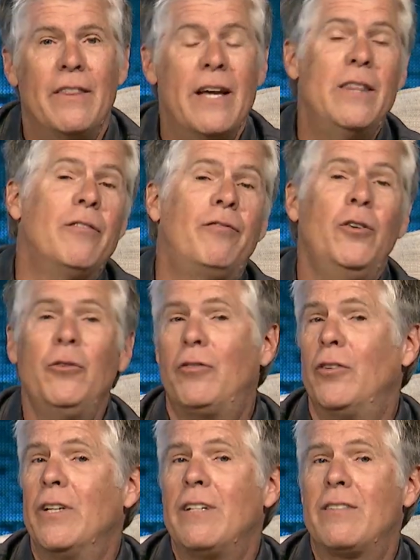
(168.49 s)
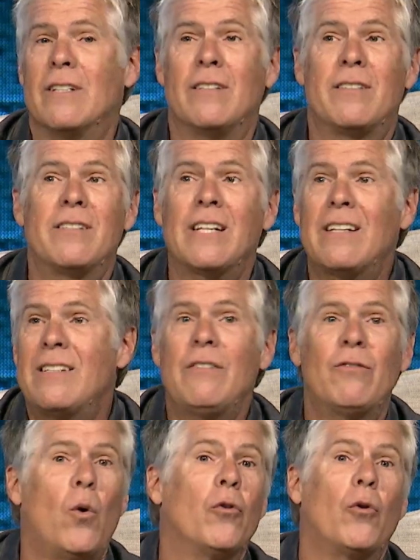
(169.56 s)
then the fruitfulness is
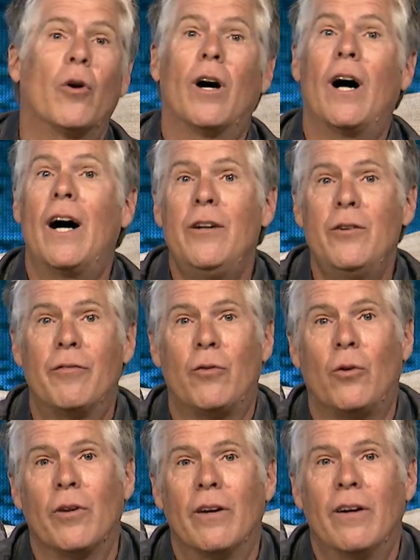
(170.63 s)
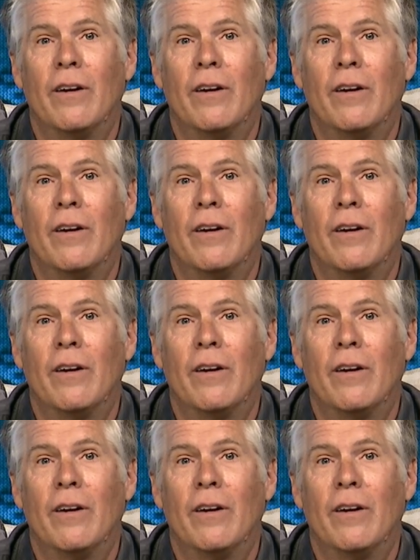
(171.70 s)
60-fold or 100-fold.